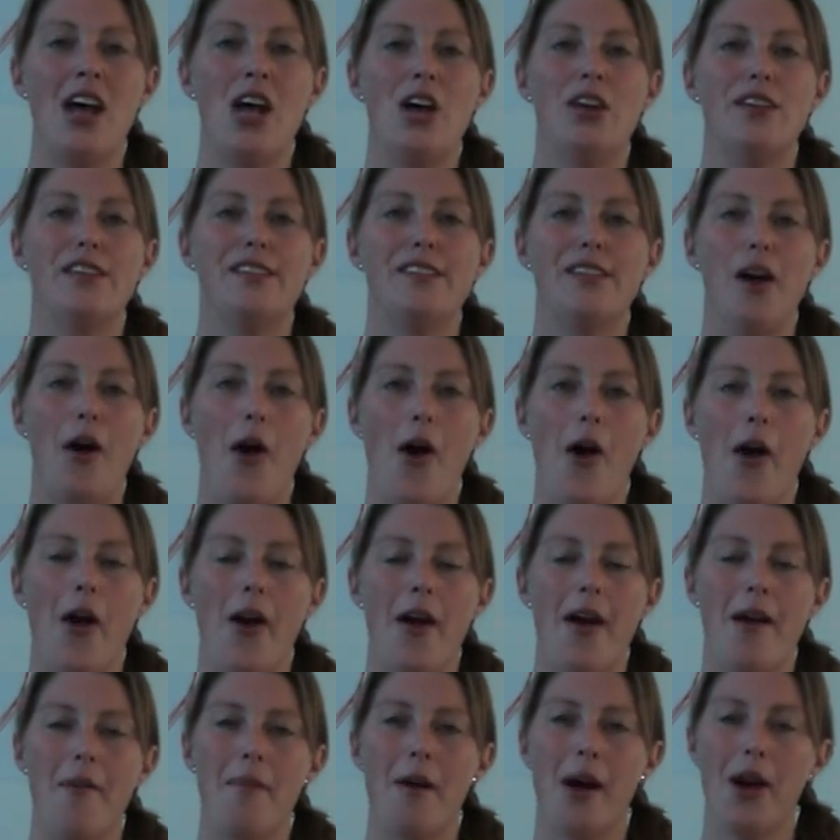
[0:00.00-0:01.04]
So
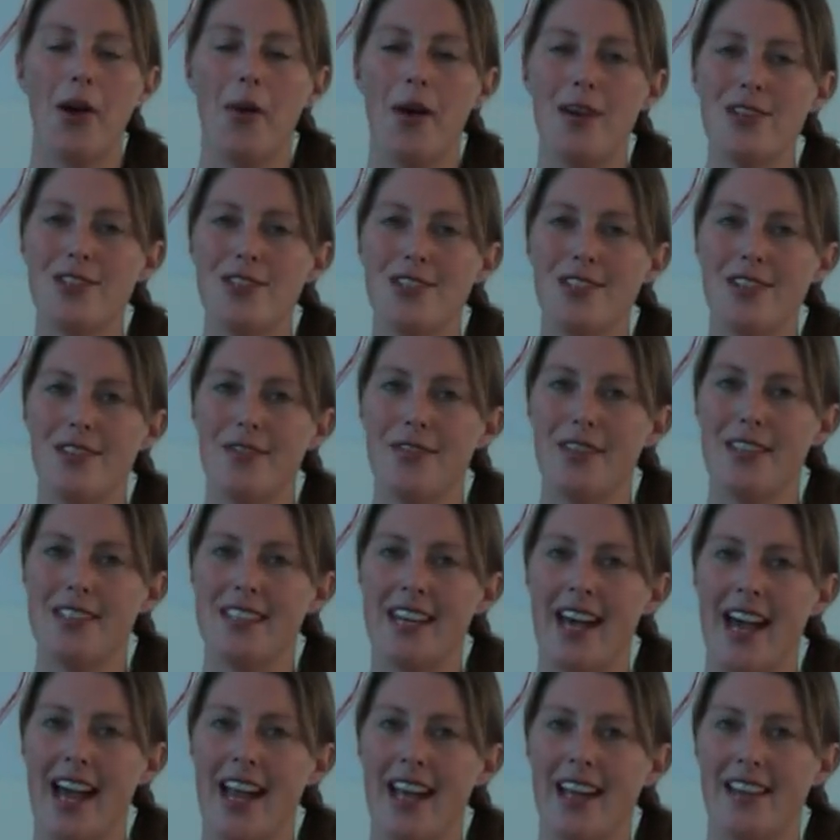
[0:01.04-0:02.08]
my question of the
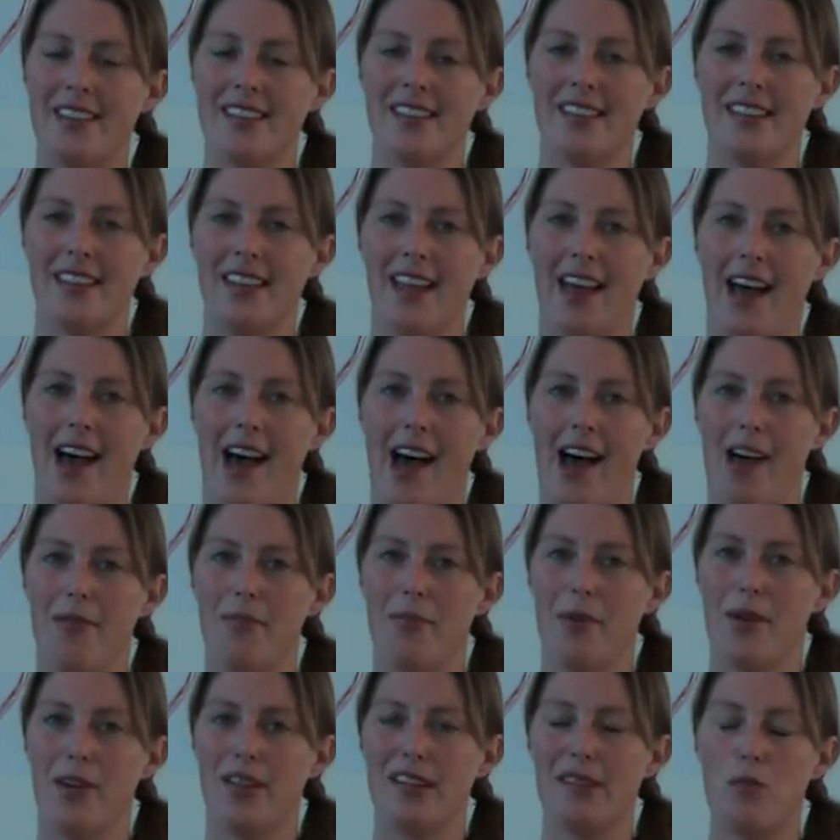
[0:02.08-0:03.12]
day is, little
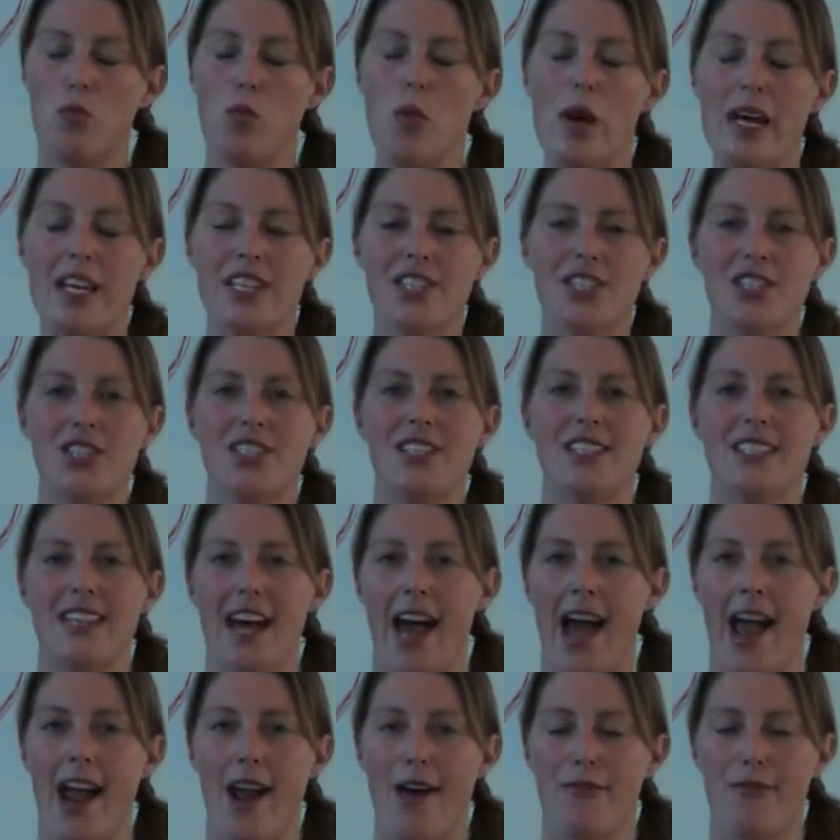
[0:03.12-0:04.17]
heartbirds, which
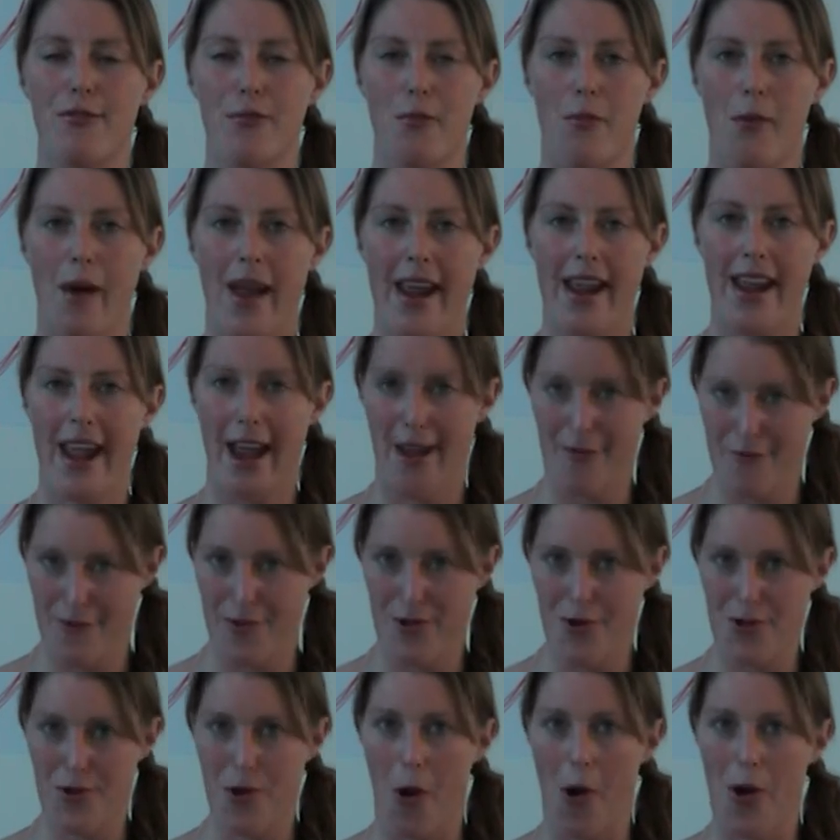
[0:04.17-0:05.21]
day of the week have
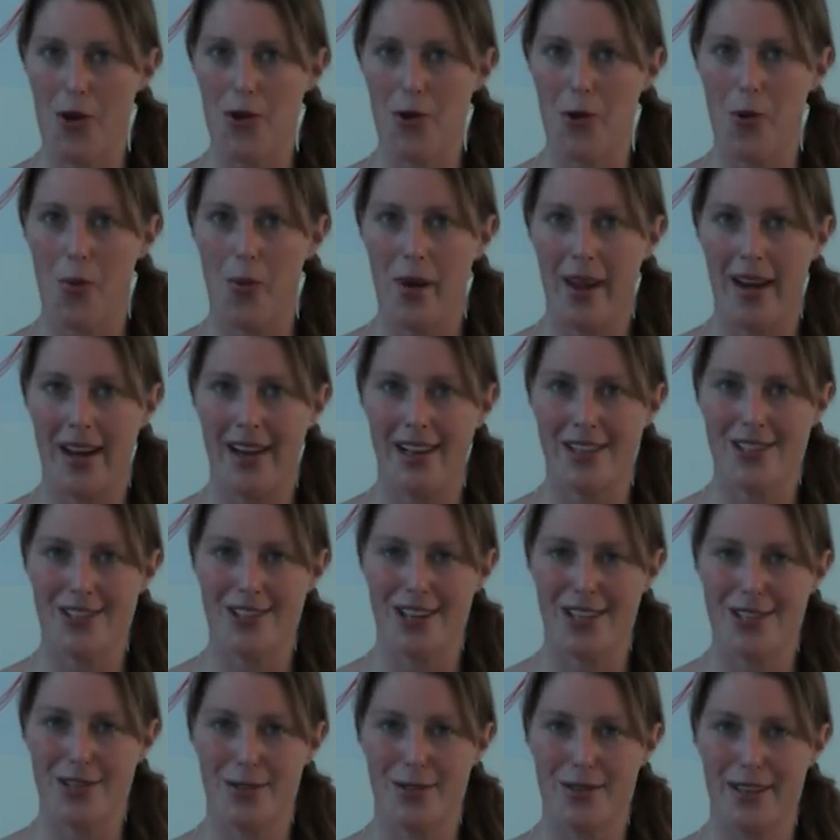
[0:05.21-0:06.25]
you got your wedding
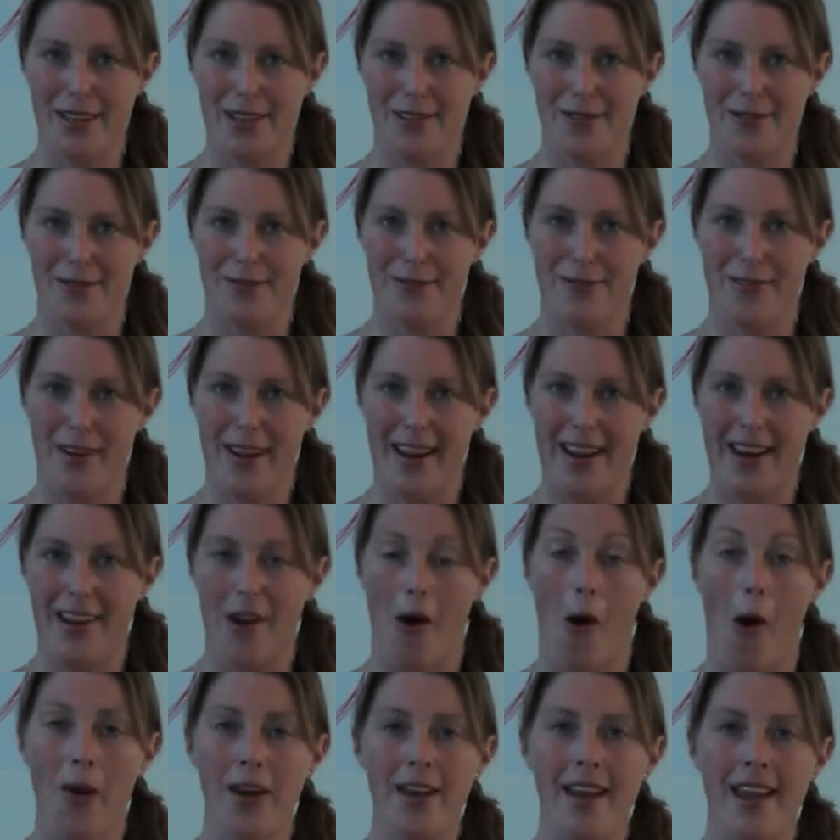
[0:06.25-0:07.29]
scheduled in
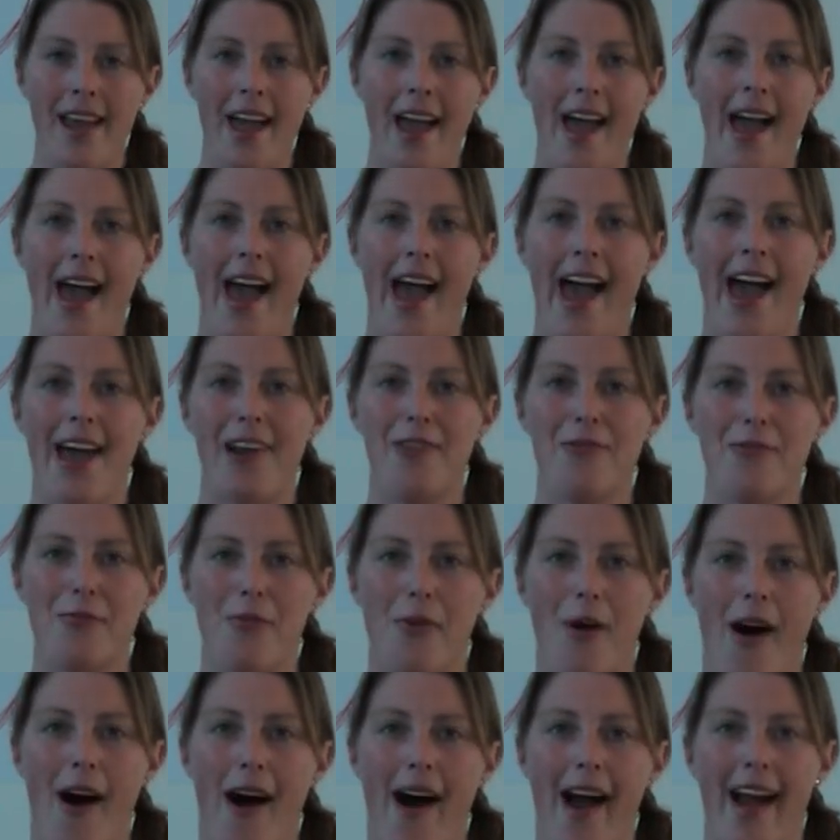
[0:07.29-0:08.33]
on, and
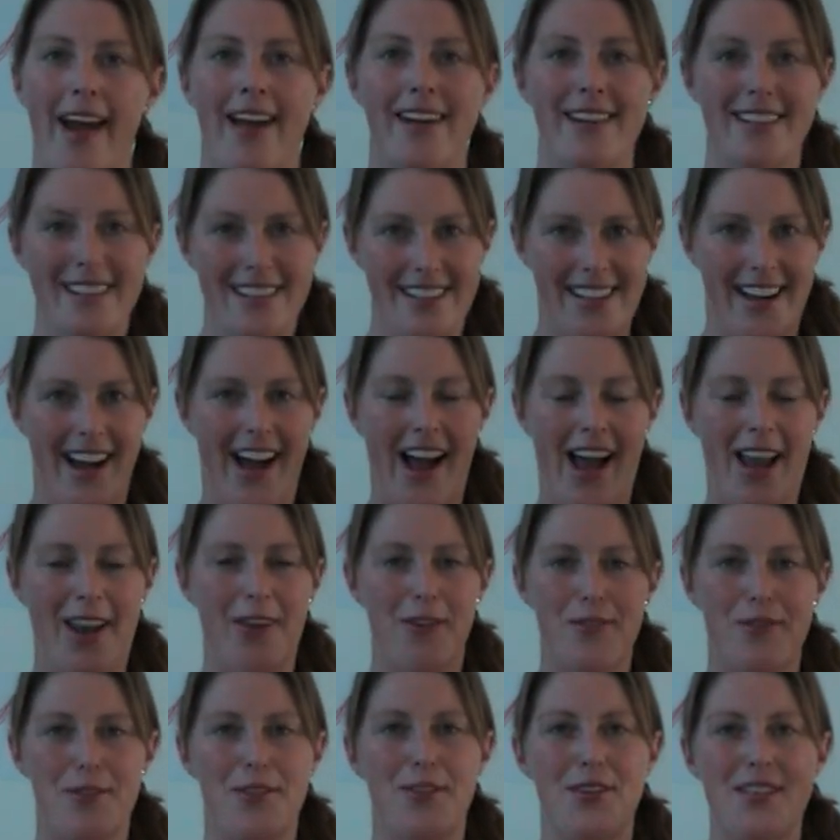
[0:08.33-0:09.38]
why? I
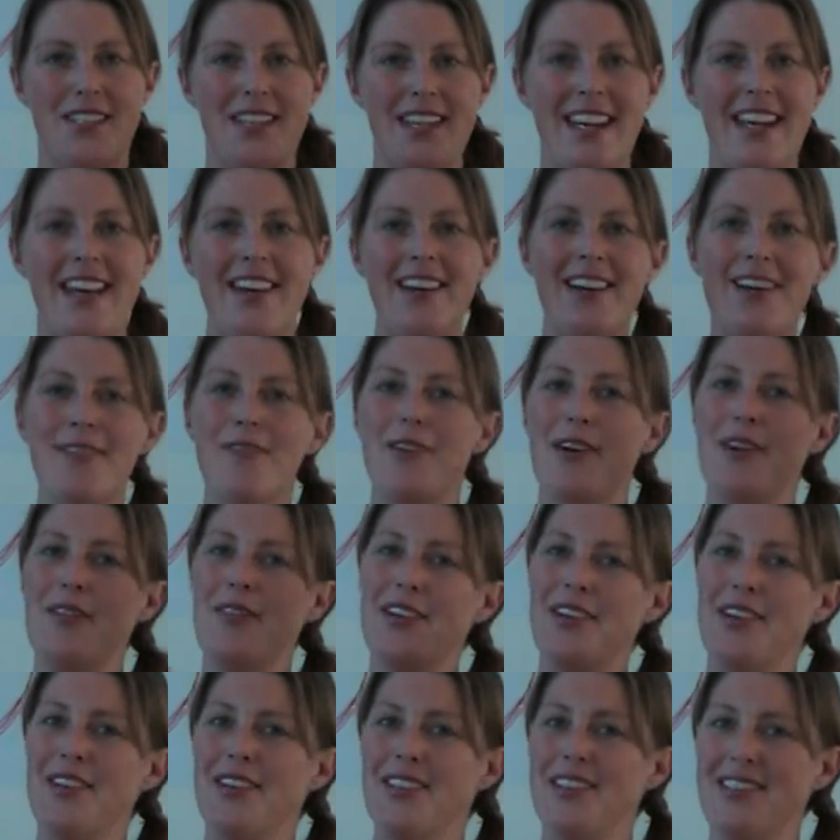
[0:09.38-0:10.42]
look forward to hearing from
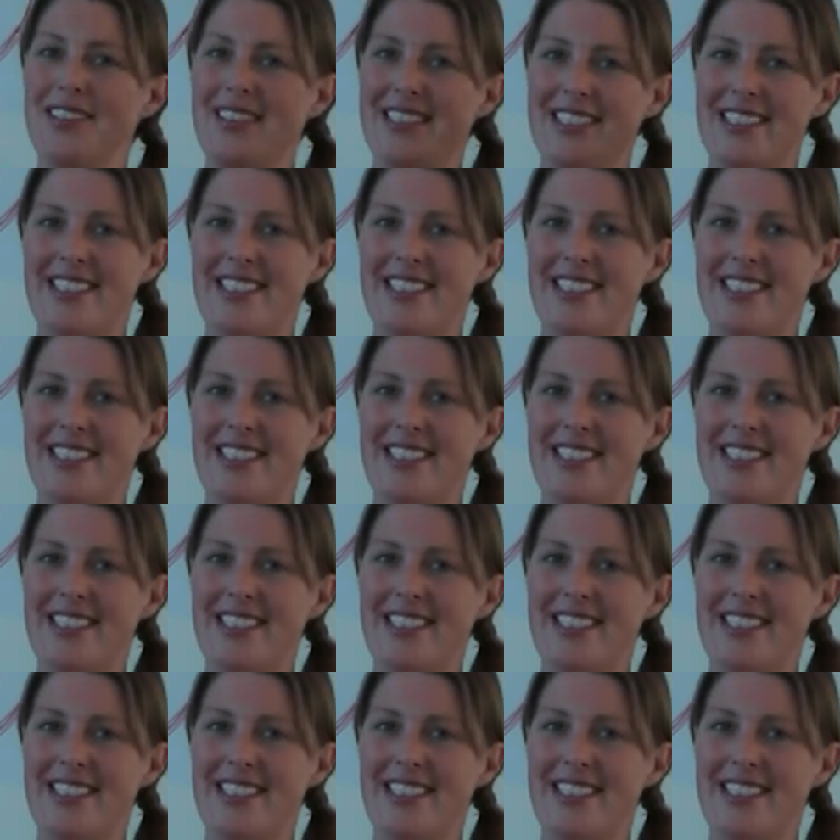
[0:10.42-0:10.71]
you.